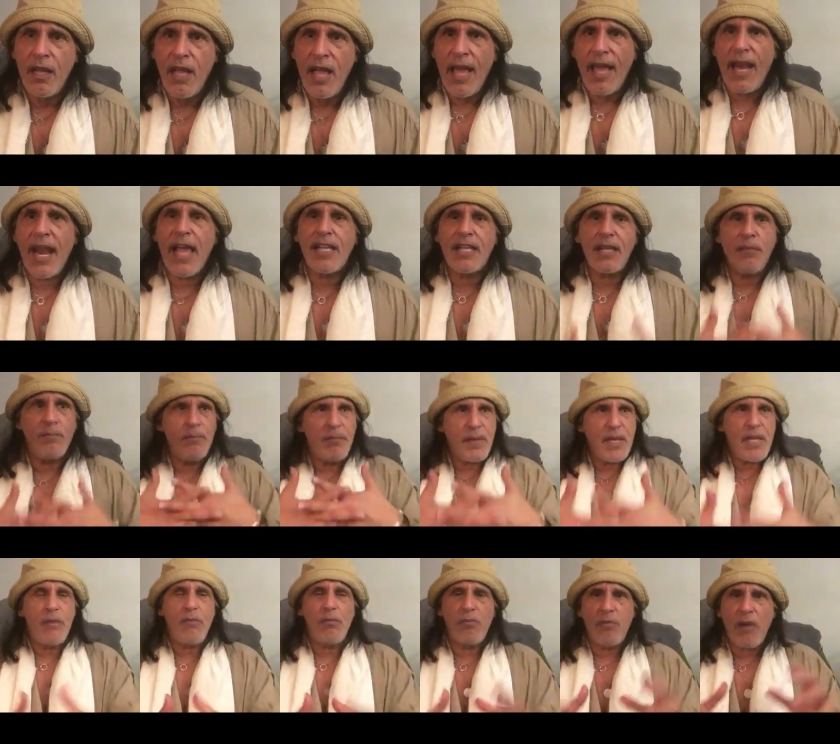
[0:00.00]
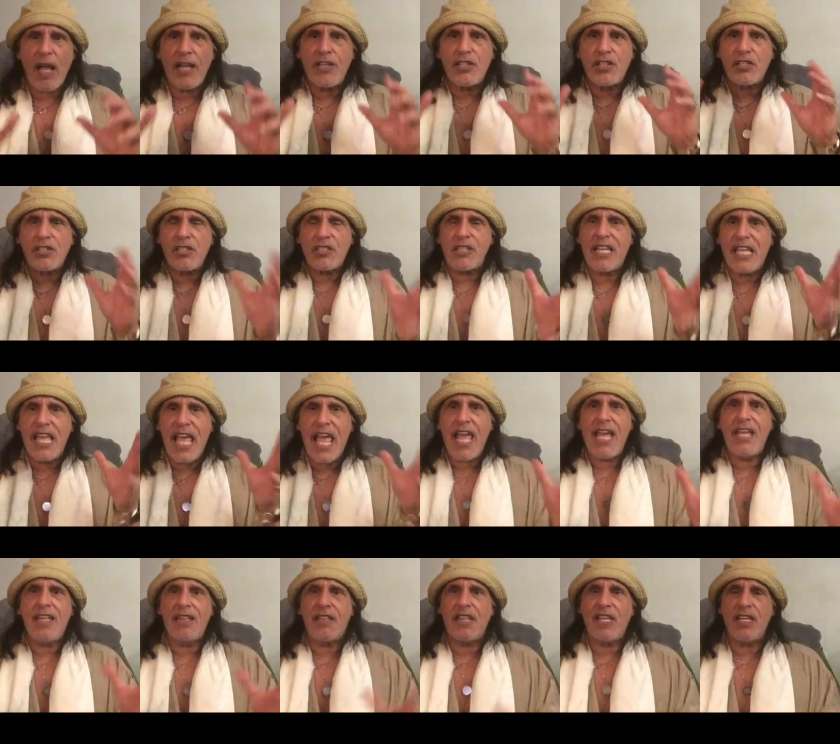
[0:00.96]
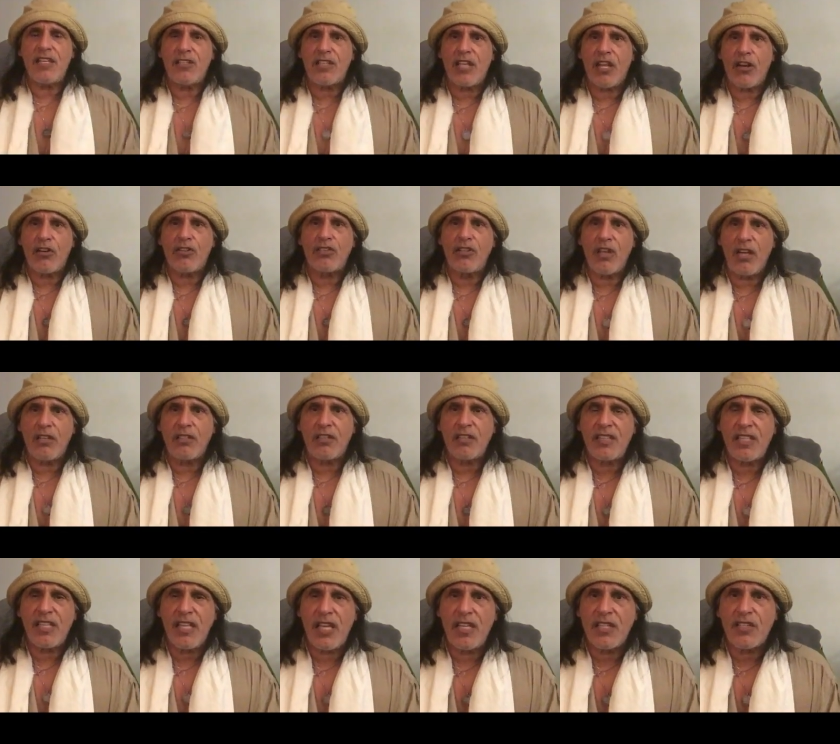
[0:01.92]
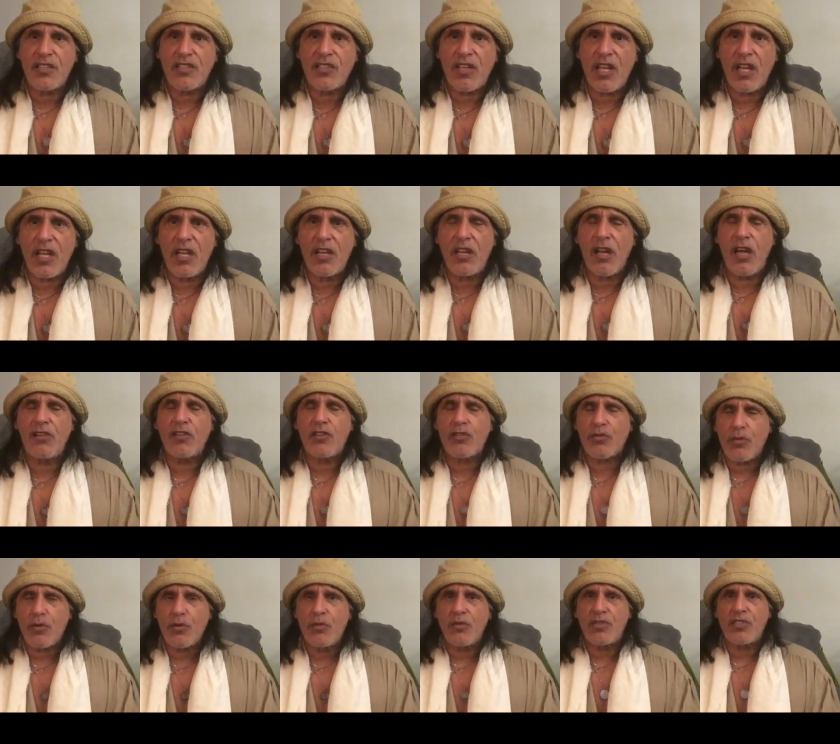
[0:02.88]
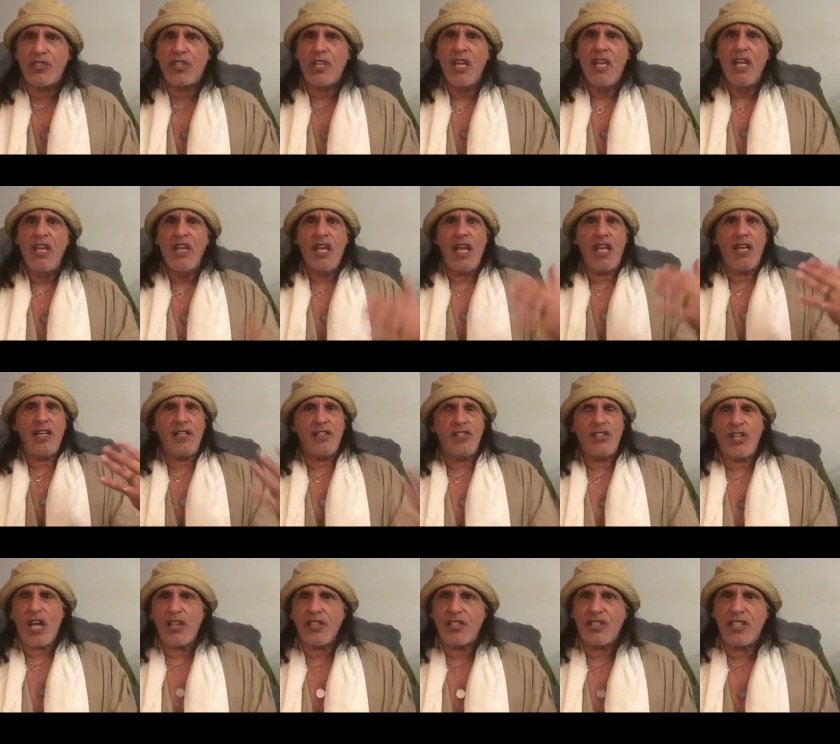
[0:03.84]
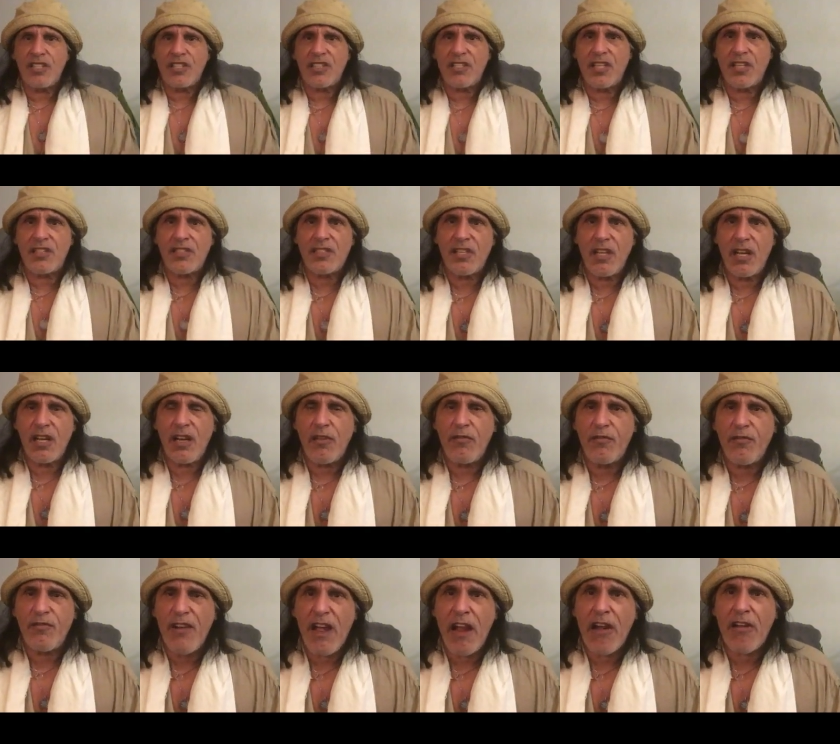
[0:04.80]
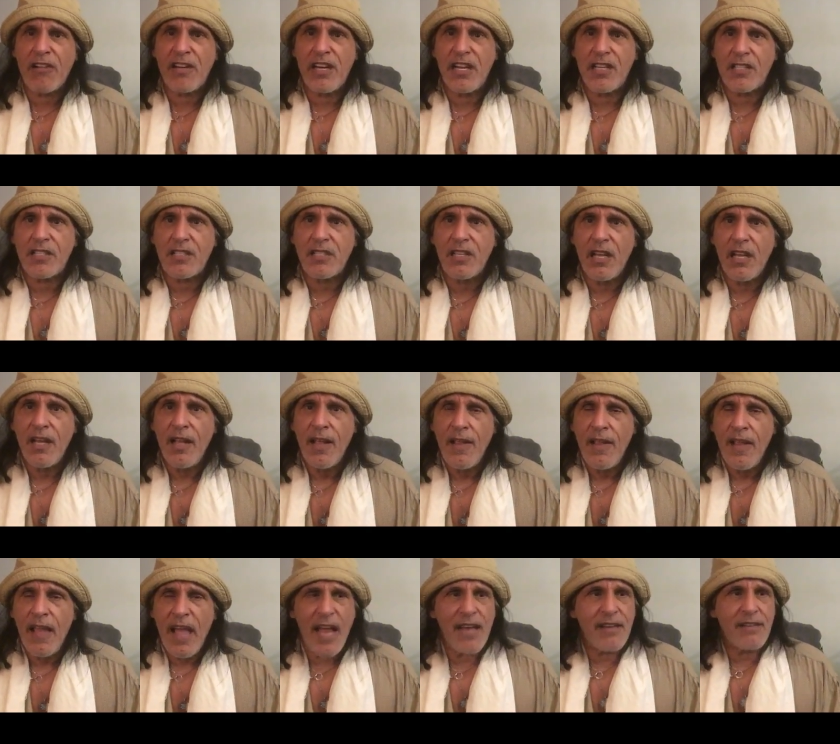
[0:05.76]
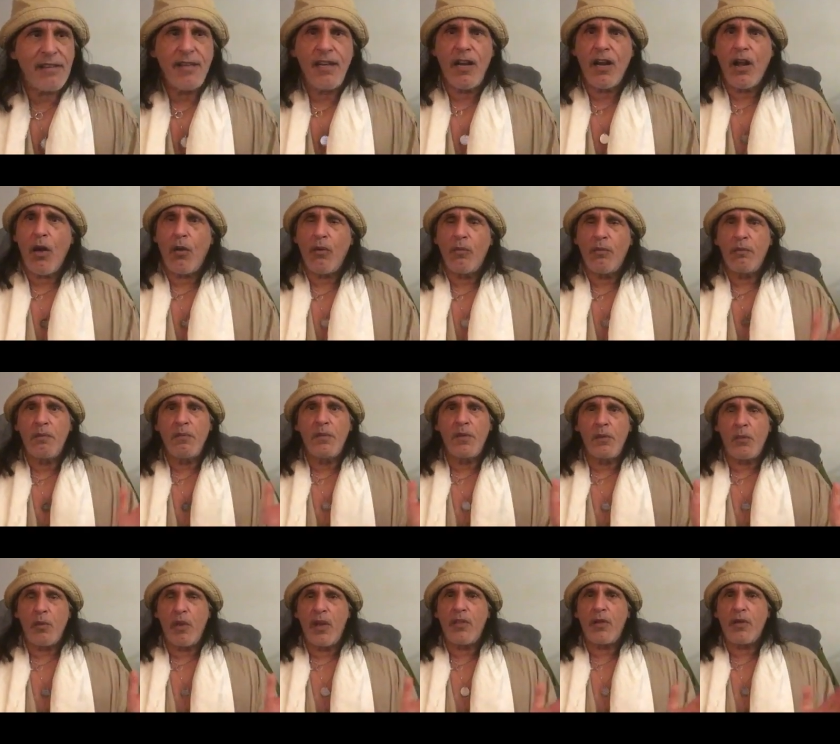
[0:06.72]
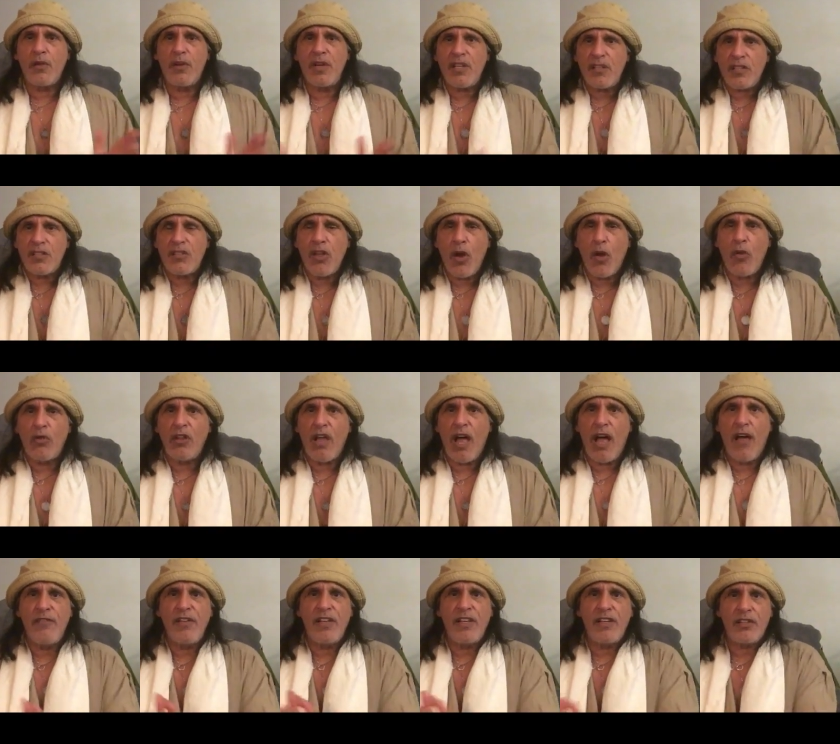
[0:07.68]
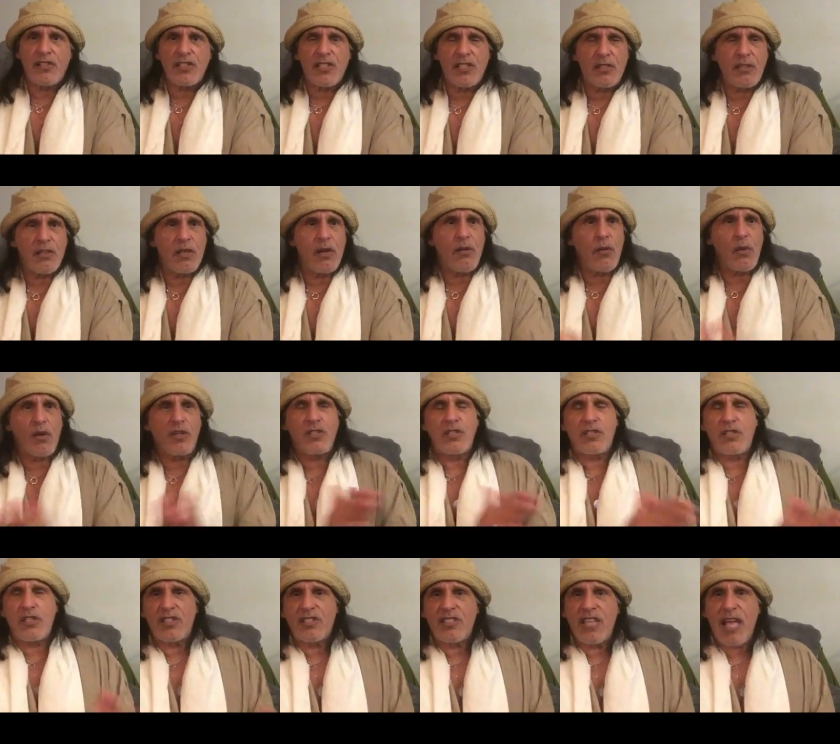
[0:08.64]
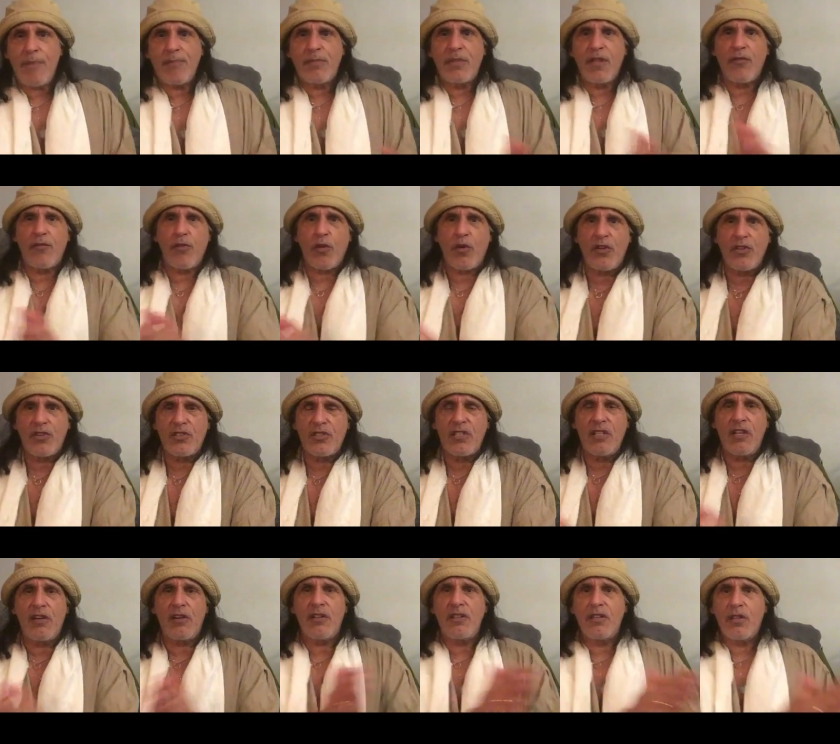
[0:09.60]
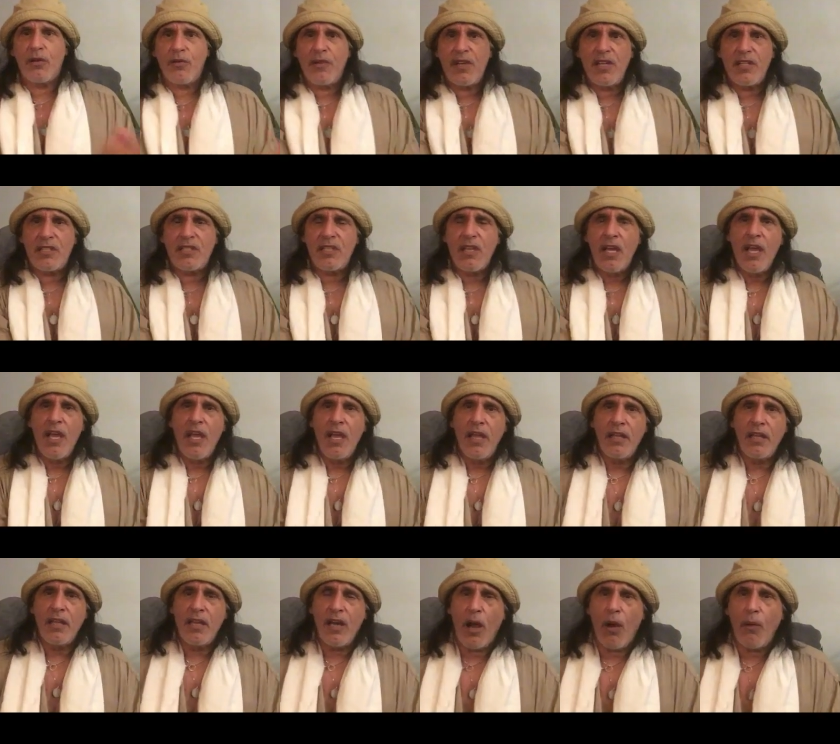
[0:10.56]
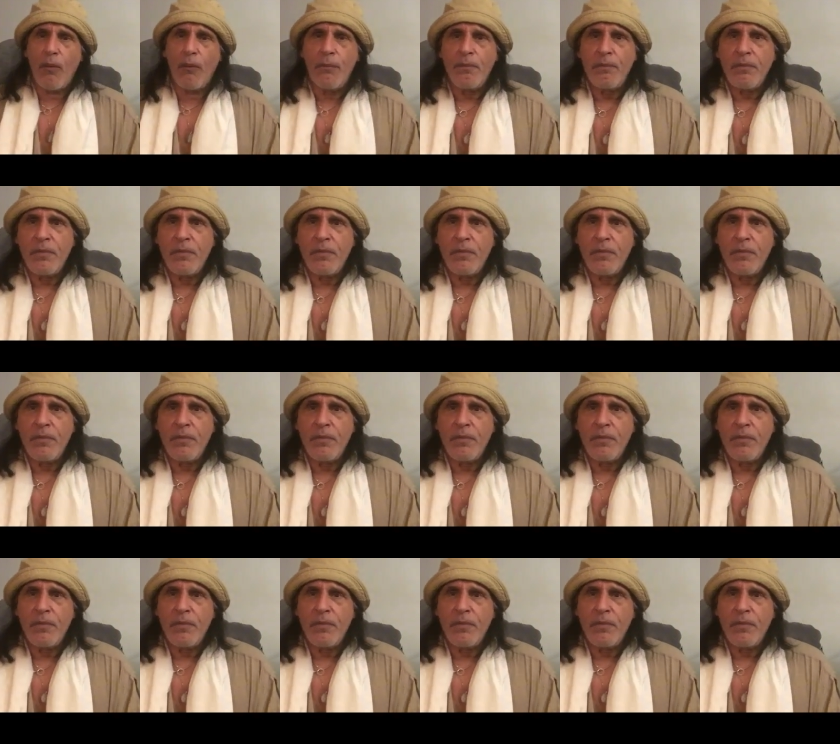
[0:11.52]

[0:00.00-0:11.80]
and I can be righteously hate things that are done to the innocent and untruths and injustices and unfairness and you know where there is no love and it's or it's deceptive or there there is you know